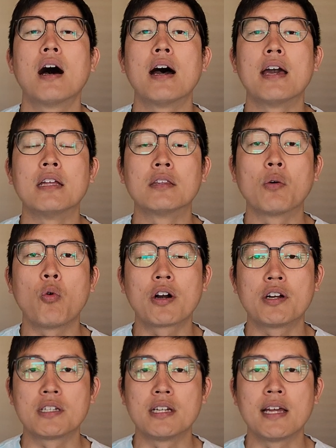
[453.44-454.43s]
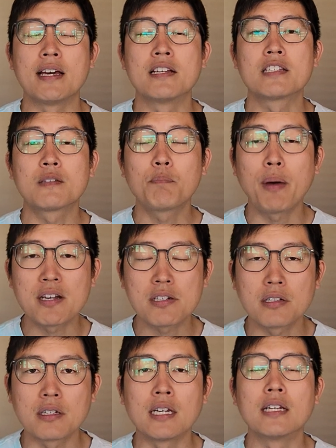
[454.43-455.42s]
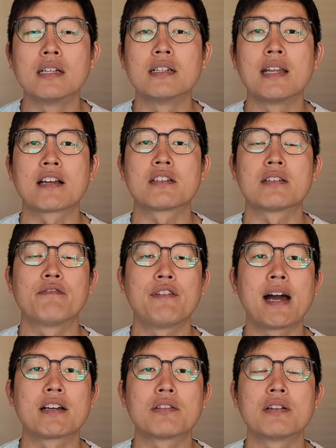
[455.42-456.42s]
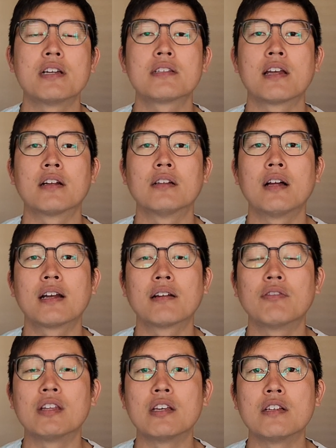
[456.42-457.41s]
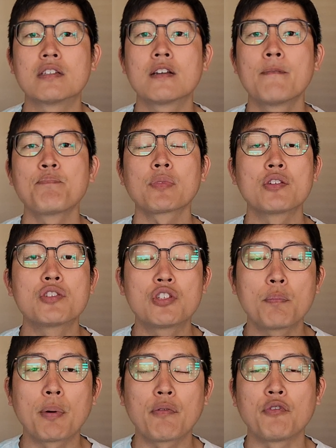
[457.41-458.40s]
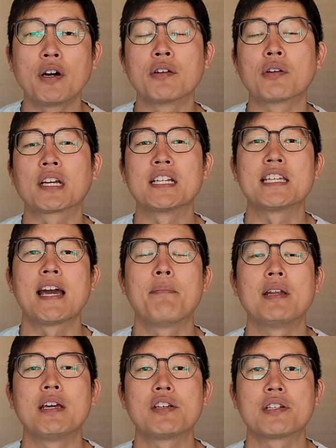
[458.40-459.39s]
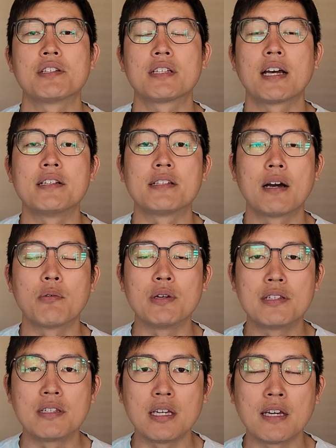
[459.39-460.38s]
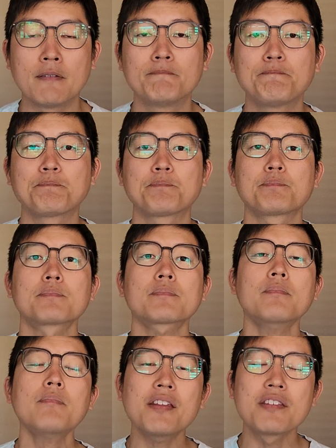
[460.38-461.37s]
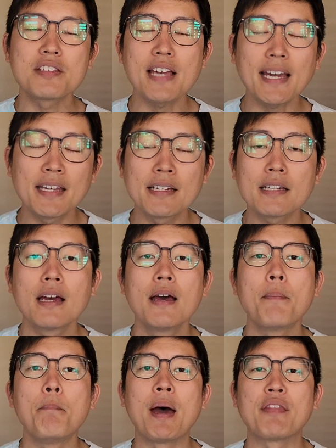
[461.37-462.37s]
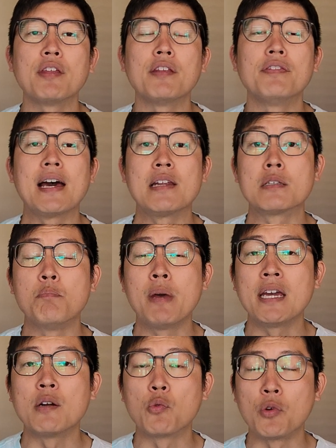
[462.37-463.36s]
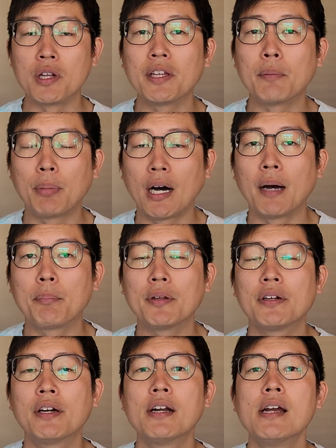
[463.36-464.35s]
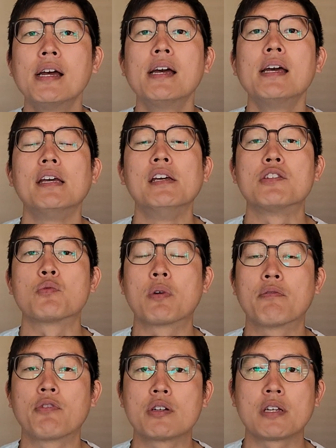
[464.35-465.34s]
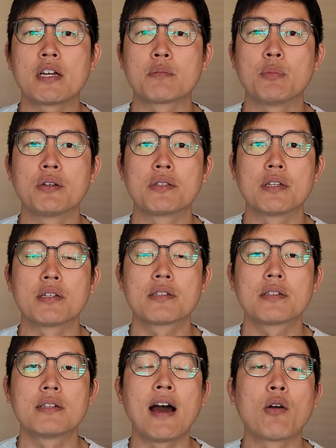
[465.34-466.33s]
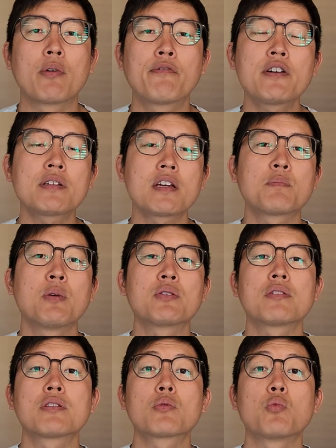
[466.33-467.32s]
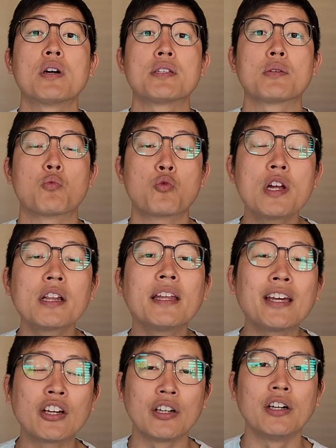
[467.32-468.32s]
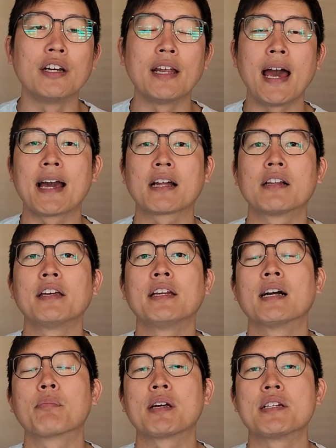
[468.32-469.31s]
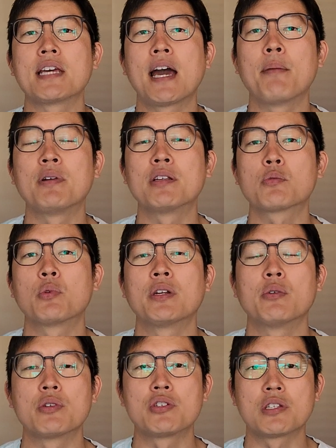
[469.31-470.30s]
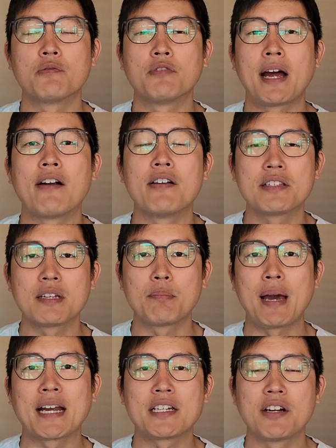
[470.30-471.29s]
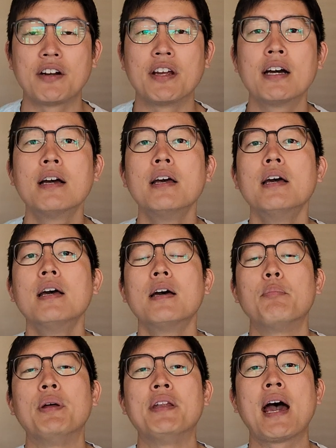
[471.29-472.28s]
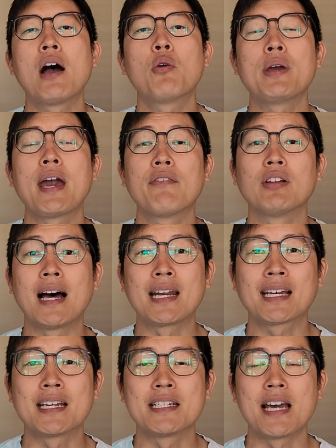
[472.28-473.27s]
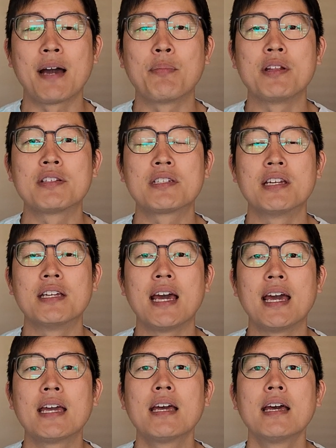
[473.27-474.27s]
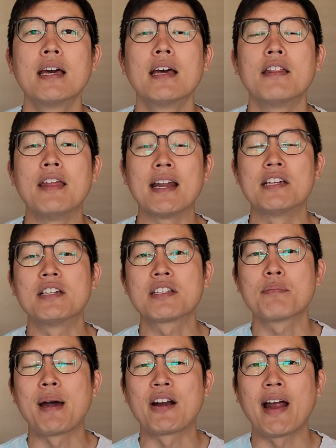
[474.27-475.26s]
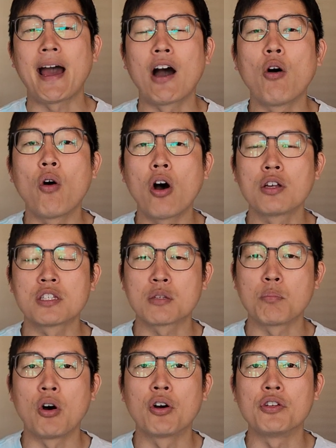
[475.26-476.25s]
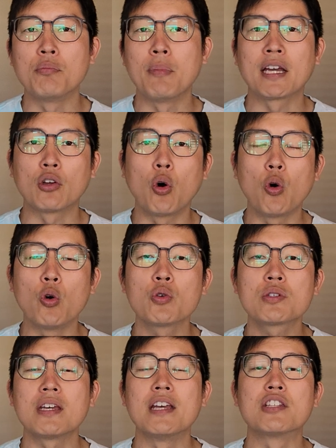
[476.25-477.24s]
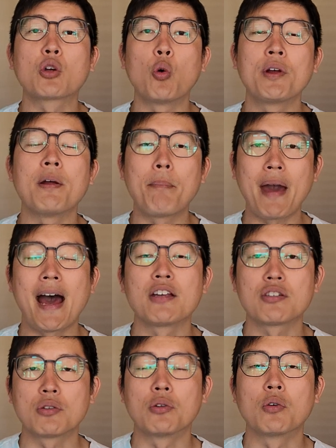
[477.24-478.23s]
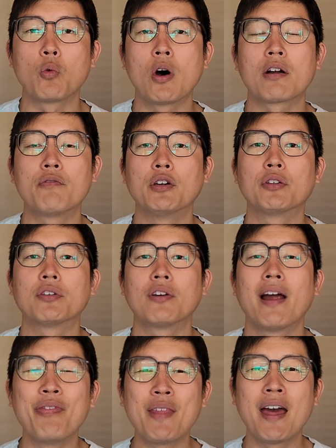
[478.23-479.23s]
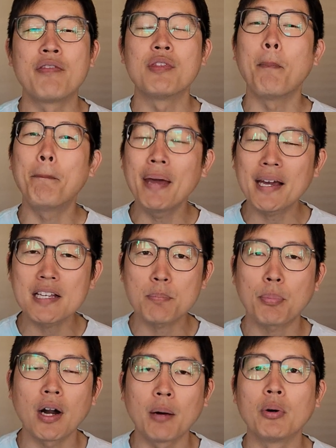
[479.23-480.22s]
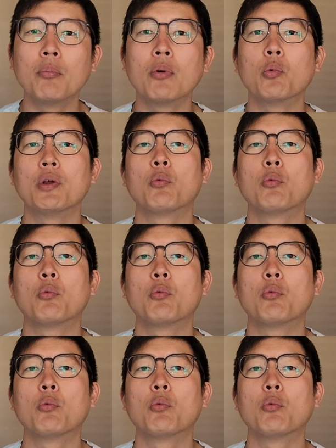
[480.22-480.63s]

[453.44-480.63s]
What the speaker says: in the water today, especially next to factories and a lot of these Superfund or contamination sites that we see. The second method that is made really popular is reverse osmosis. Now, reverse osmosis was really good at cleaning up contaminants when it was just virus and bacteria. But now we have a lot of contaminants today that it doesn't matter how small you make the holes, it's going to pass through the water filter. And then the biggest problem with